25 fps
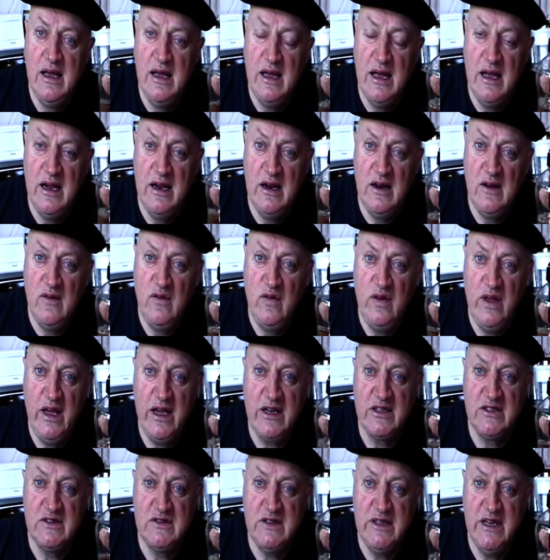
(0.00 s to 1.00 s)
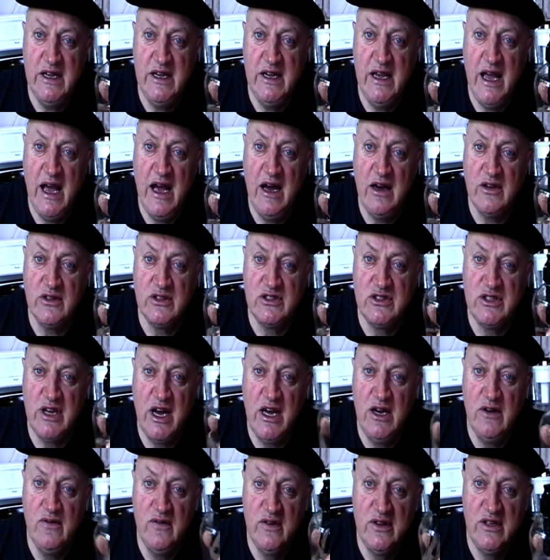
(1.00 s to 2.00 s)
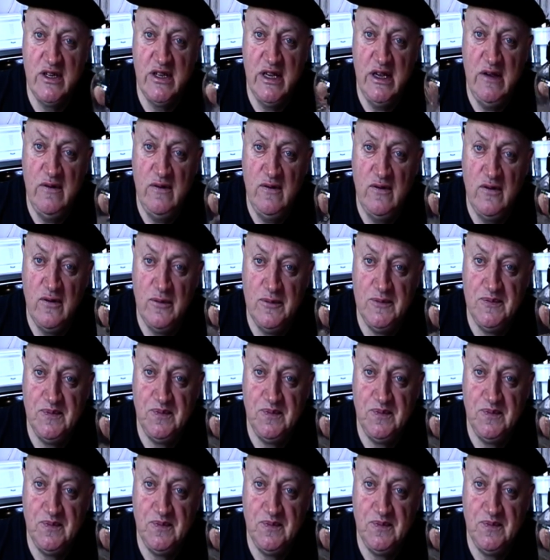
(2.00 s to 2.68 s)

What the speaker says: and it affects the outside of the teeth.